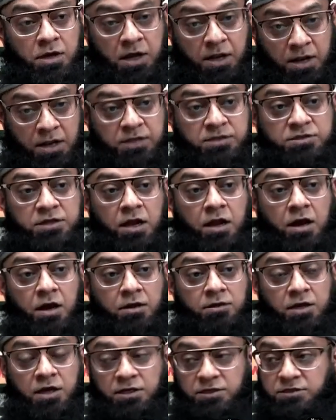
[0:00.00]
in his
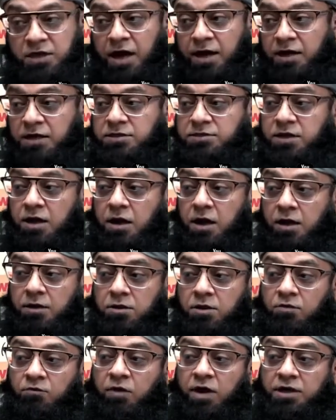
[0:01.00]
Salat, inside his
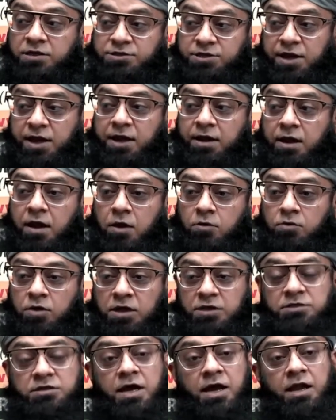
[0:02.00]
Salat, while sitting
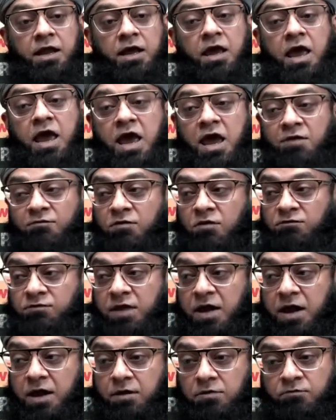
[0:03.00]
down, is getting half
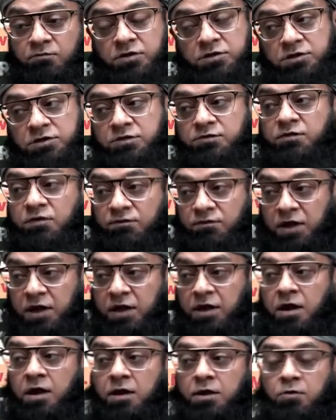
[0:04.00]
of that, which is
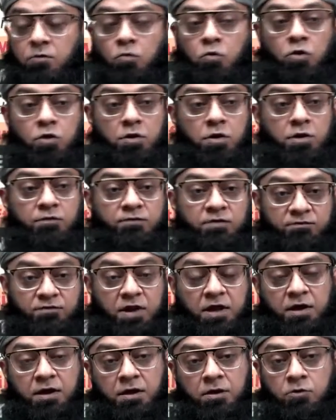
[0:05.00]
50
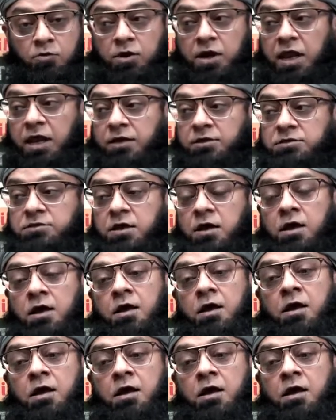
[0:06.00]
good deeds.